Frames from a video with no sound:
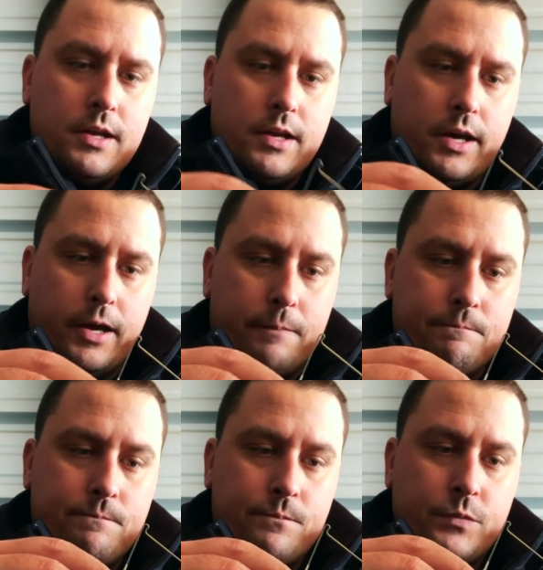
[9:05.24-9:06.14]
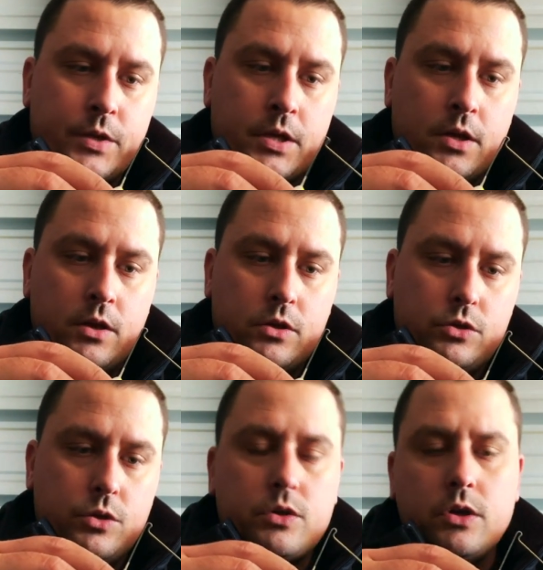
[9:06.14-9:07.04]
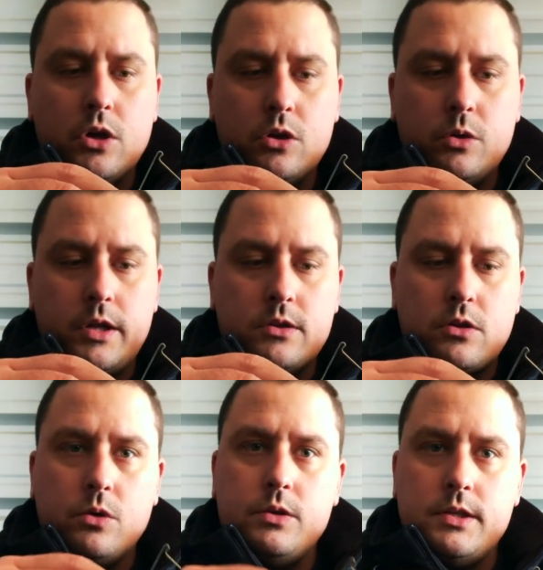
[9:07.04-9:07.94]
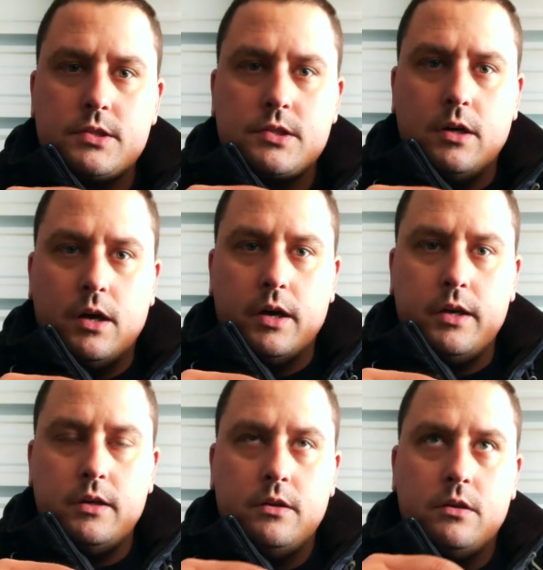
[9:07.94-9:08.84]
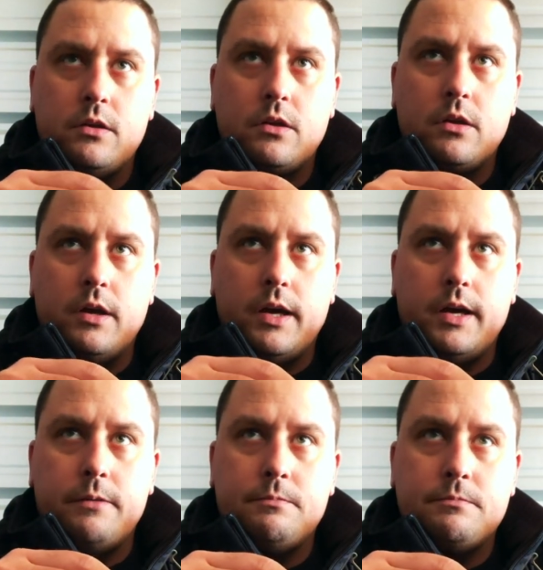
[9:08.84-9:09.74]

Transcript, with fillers: Um, you can go and throw this on uh,